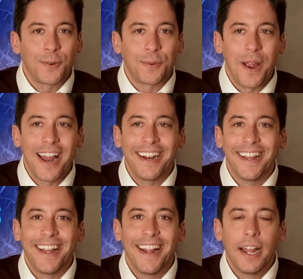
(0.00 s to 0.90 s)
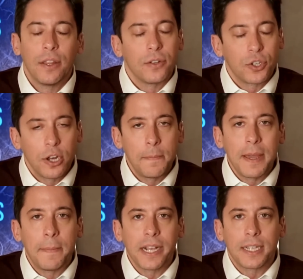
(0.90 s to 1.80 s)
or threat, there's going to
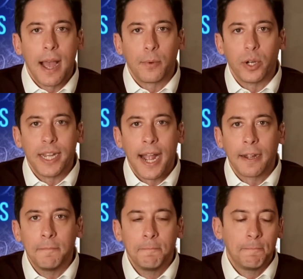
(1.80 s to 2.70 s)
be a big cyber attack.